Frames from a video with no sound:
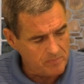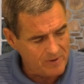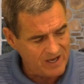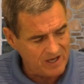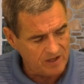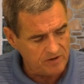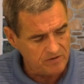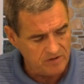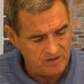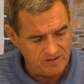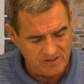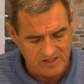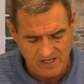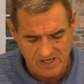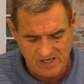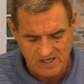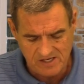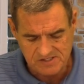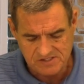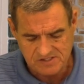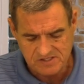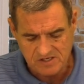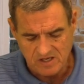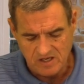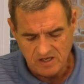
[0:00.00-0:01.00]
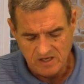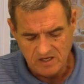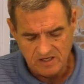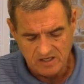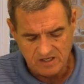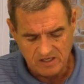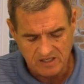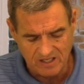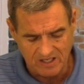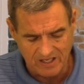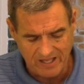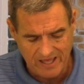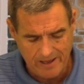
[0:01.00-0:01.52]
about these
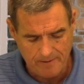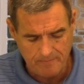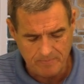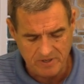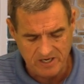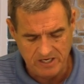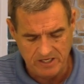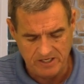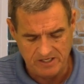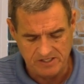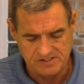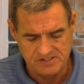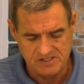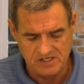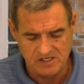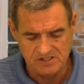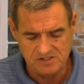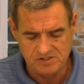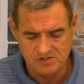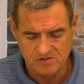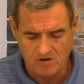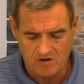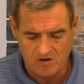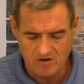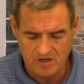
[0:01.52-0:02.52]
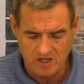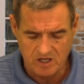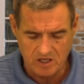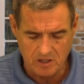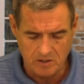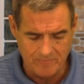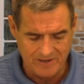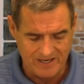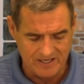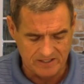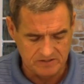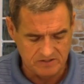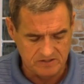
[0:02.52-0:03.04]
calamities, he's talking
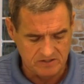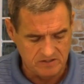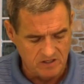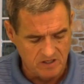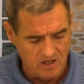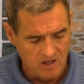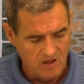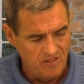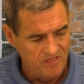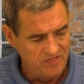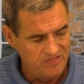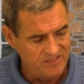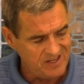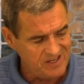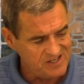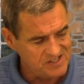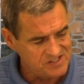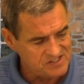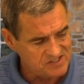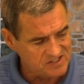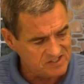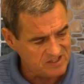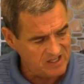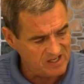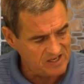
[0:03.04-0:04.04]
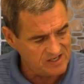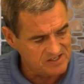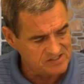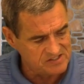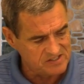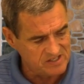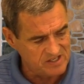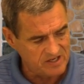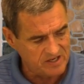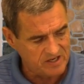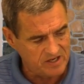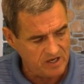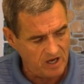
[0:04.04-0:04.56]
about these things
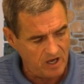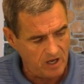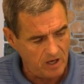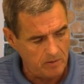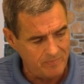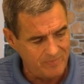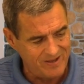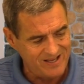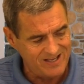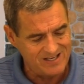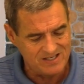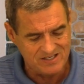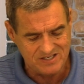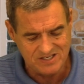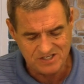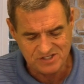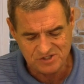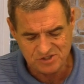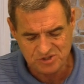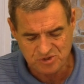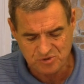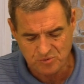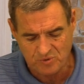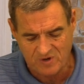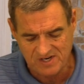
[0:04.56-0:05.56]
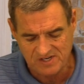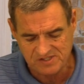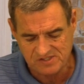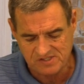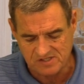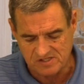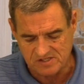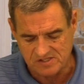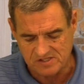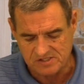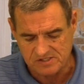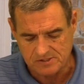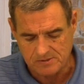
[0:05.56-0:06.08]
that come in
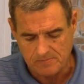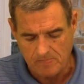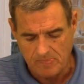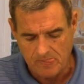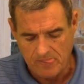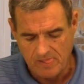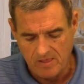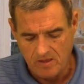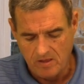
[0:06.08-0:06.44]
distresses.